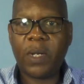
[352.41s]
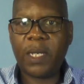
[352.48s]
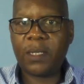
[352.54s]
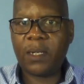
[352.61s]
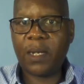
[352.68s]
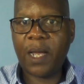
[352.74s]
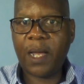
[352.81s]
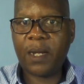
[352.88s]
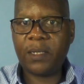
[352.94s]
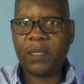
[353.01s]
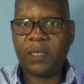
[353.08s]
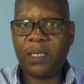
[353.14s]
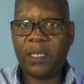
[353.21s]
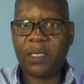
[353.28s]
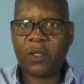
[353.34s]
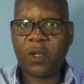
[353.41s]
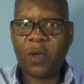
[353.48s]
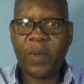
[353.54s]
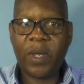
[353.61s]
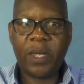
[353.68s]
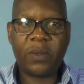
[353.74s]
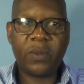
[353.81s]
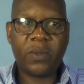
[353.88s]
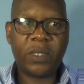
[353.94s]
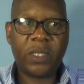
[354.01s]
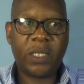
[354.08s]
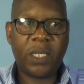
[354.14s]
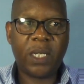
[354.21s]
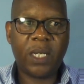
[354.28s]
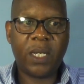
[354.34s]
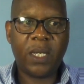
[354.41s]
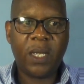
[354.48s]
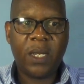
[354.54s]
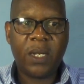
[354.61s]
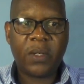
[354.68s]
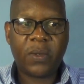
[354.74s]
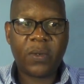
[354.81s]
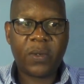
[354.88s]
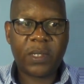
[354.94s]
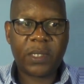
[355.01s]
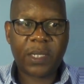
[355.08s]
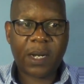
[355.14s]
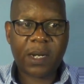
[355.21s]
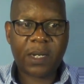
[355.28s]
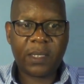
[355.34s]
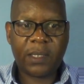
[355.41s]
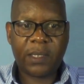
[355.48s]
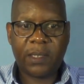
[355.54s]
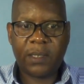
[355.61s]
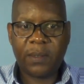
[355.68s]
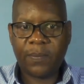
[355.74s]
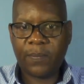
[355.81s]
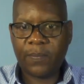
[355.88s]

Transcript: Let's run this comment to see the results.